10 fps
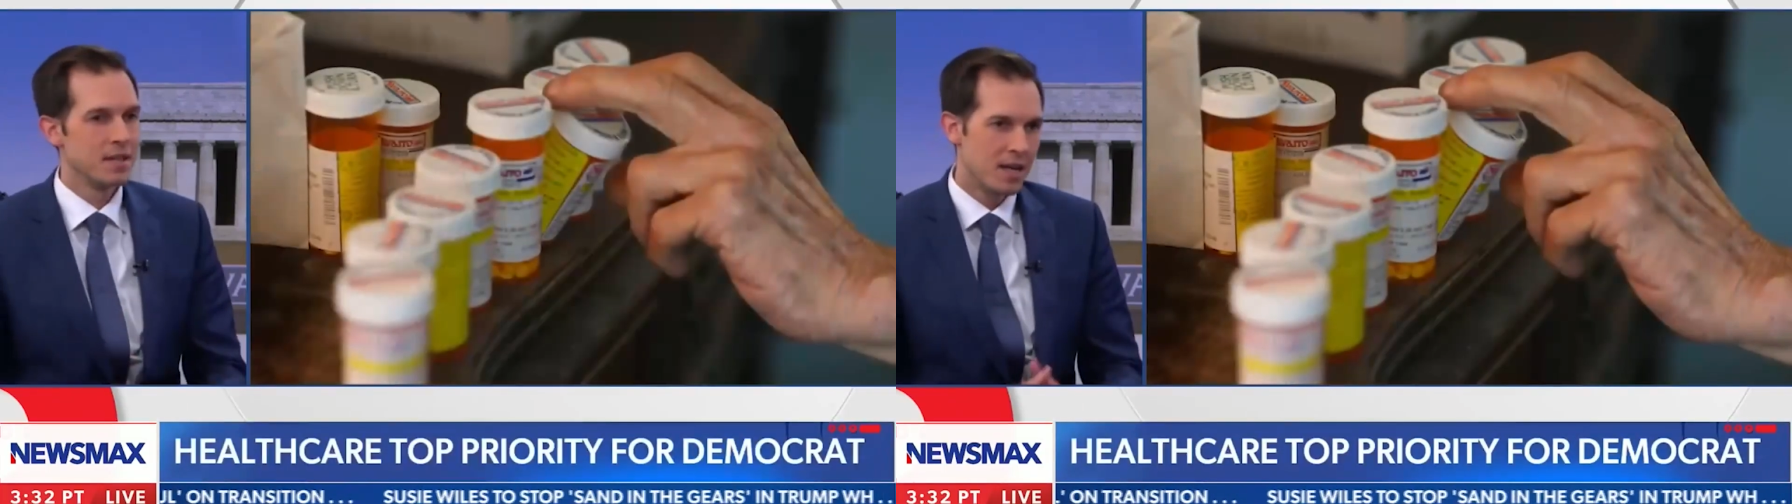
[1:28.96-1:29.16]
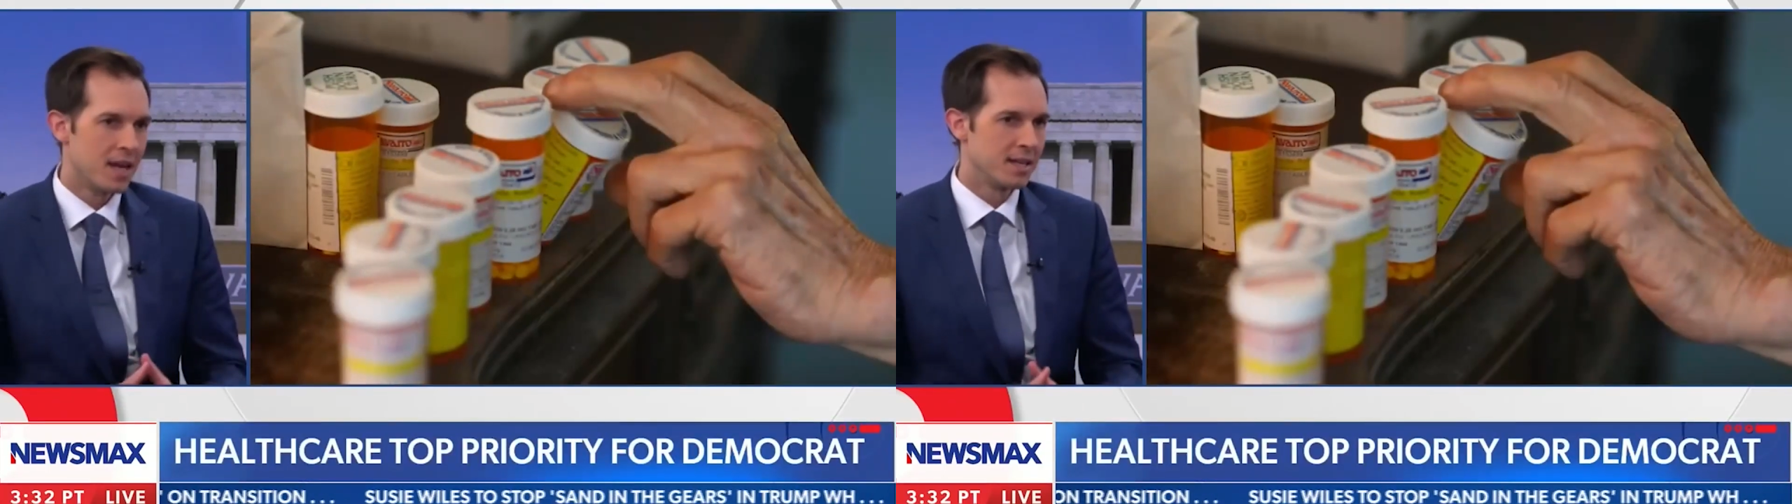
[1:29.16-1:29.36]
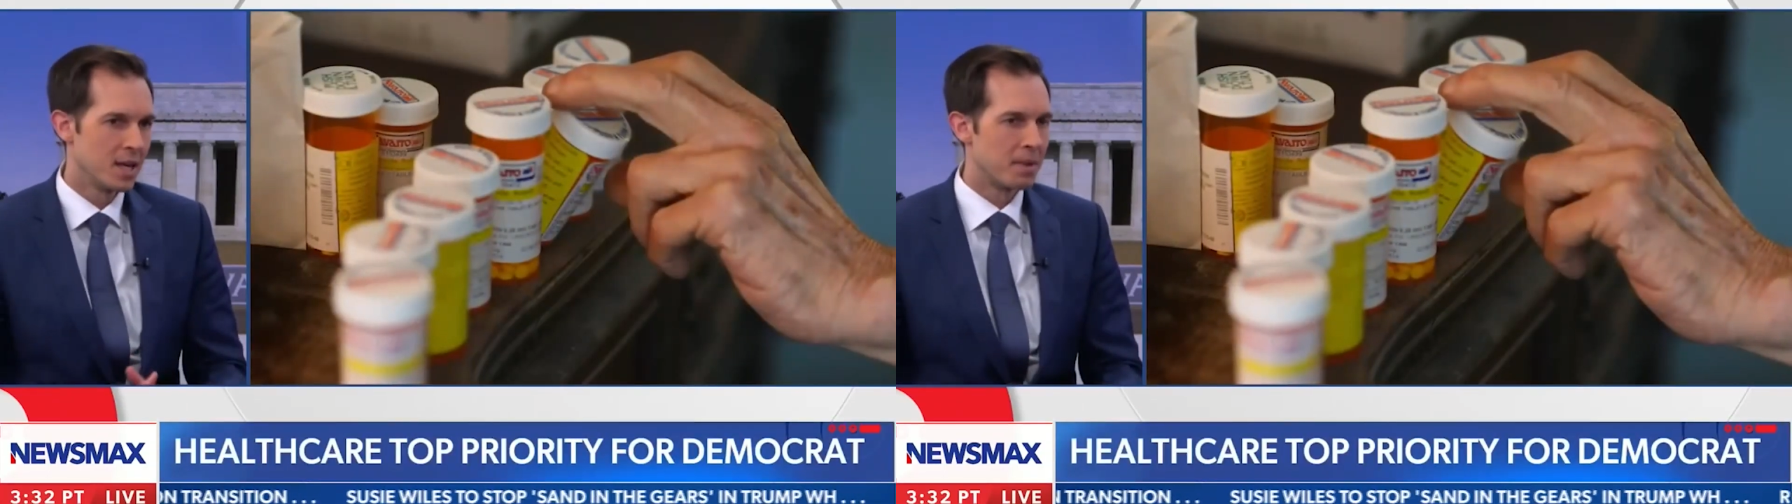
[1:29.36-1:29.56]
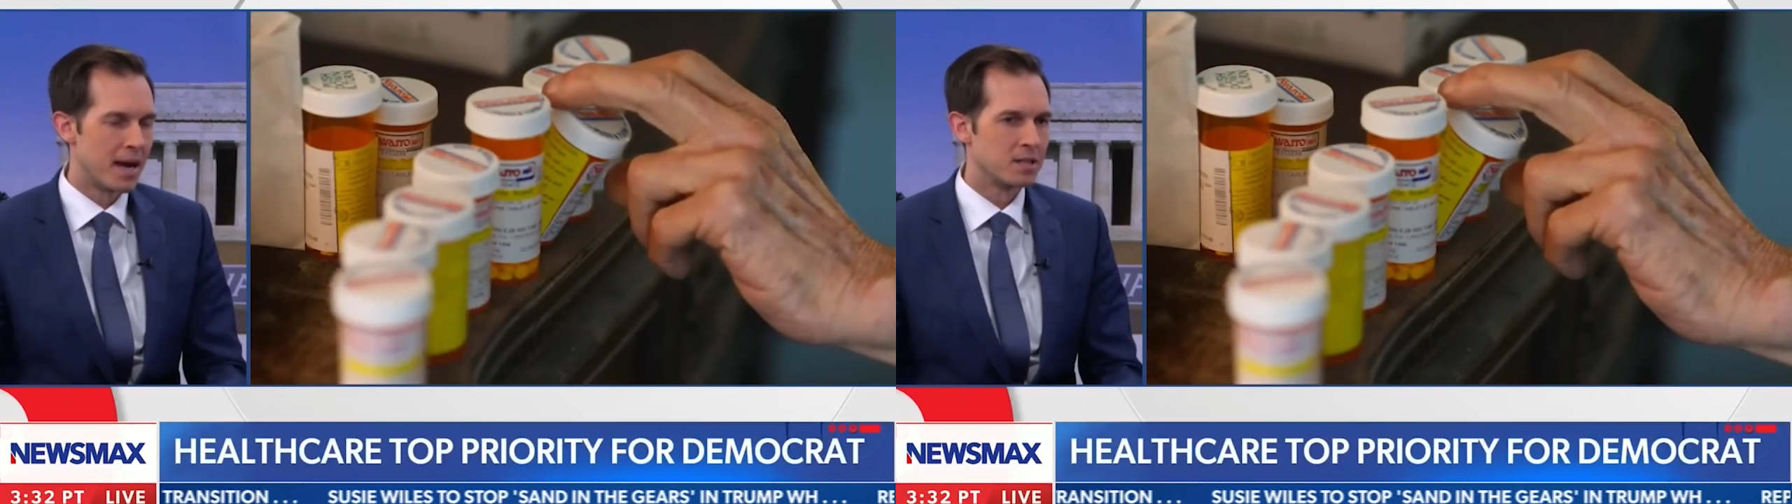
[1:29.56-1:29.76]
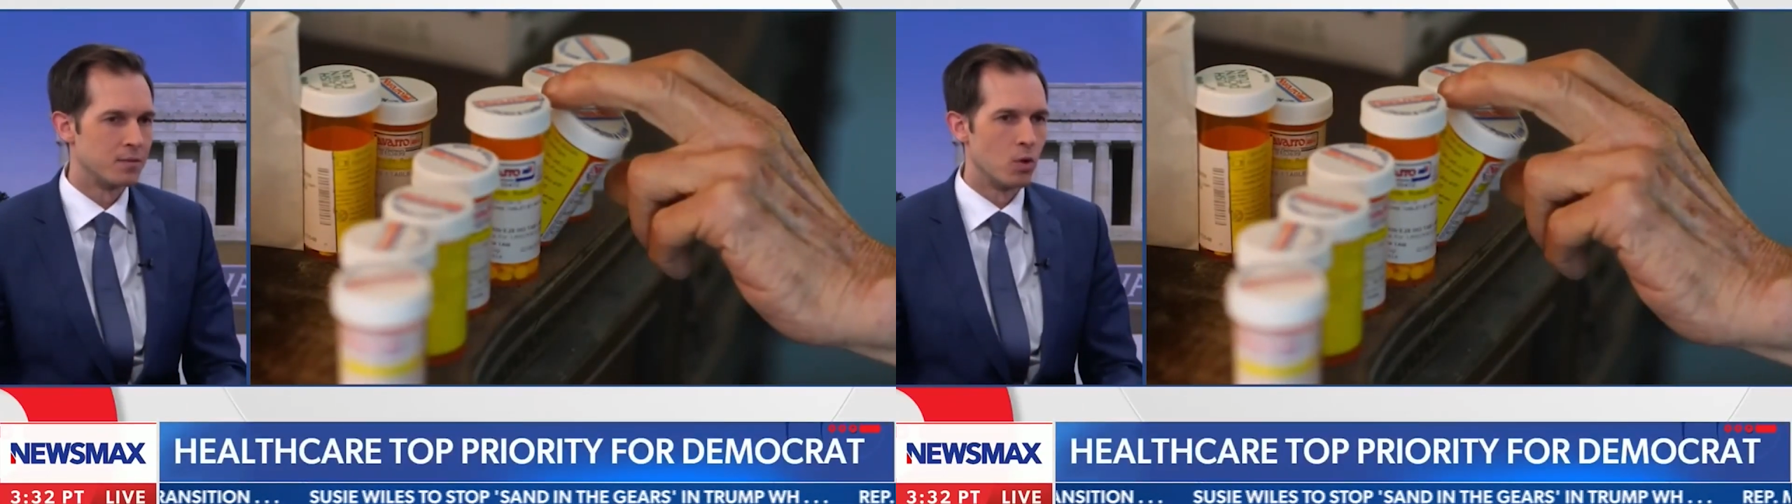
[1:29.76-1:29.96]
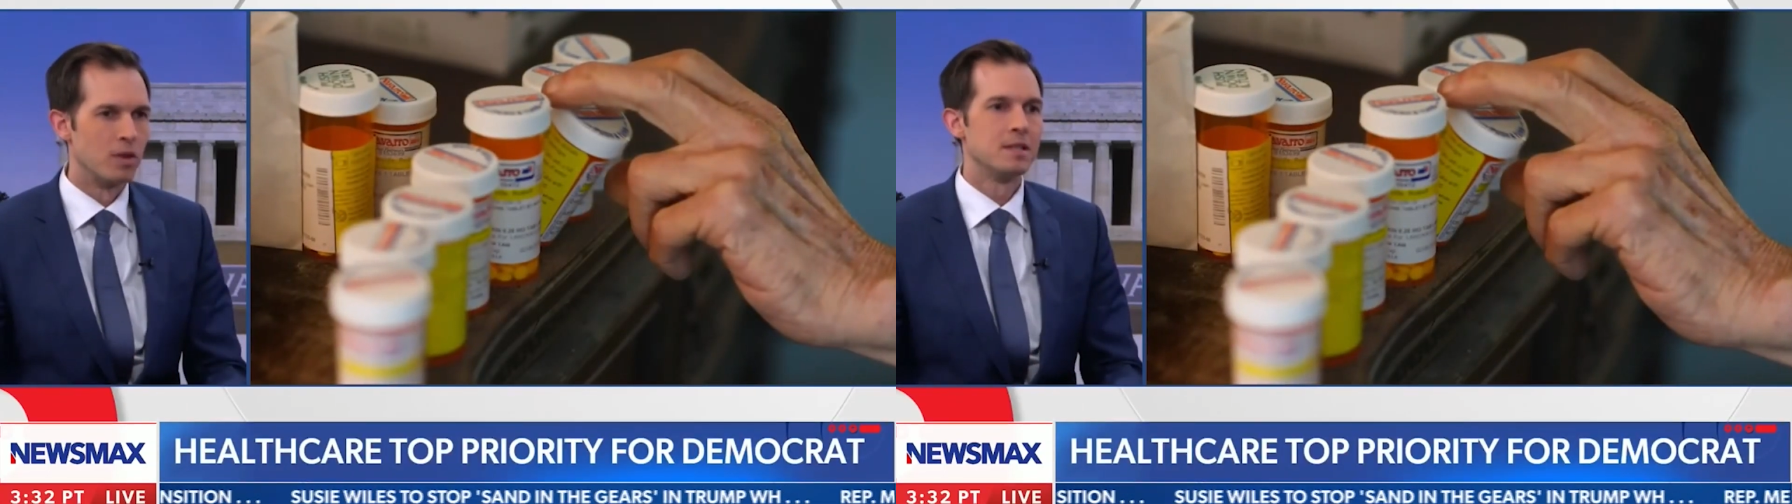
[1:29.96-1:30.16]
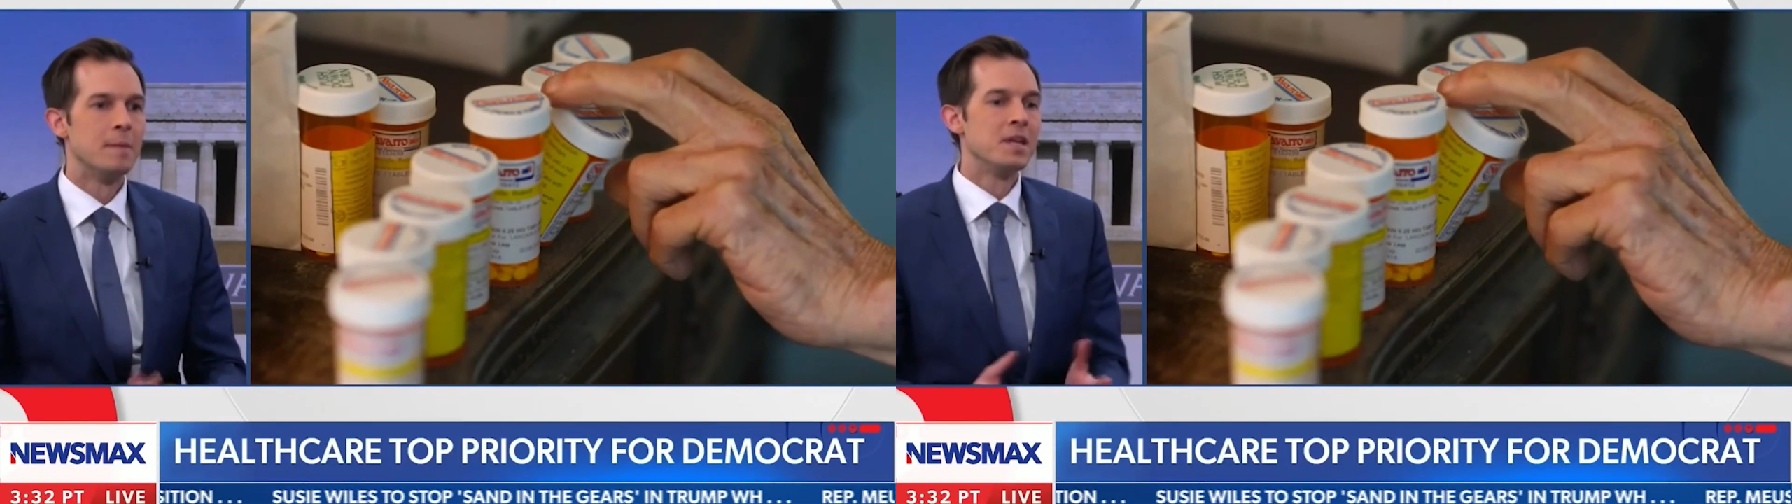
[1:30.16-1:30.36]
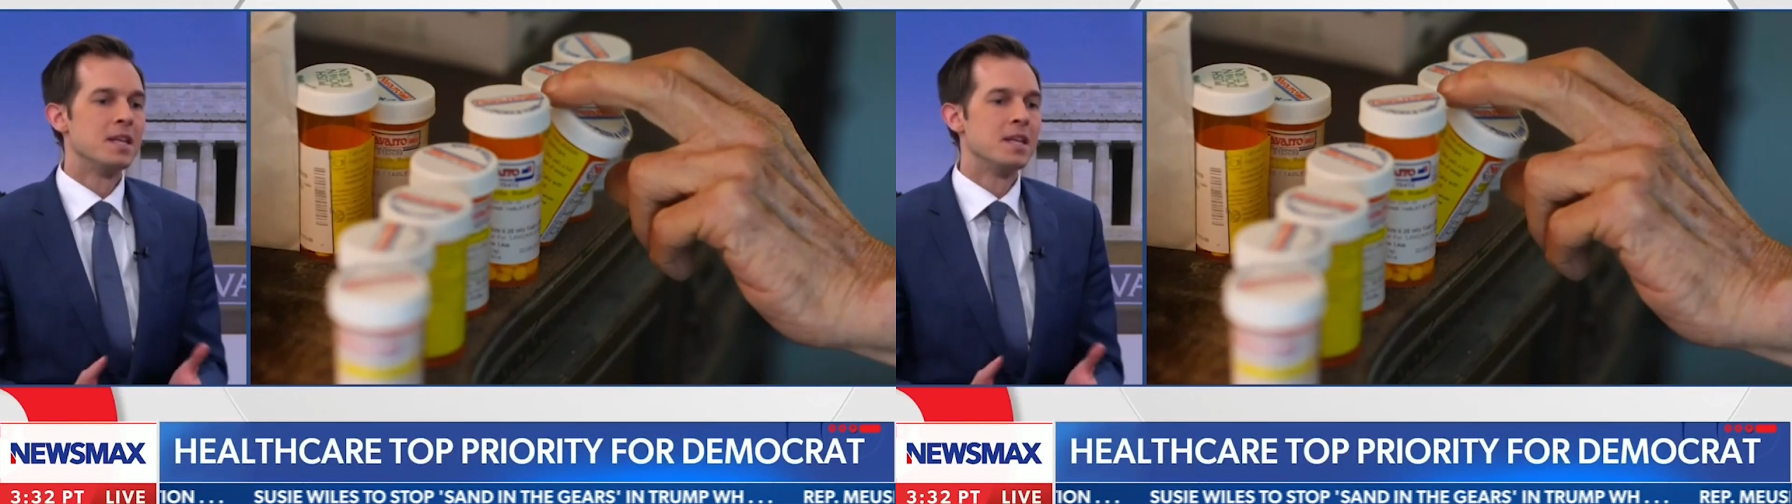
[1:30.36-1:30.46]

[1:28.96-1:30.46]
They've gotten kickbacks, of course.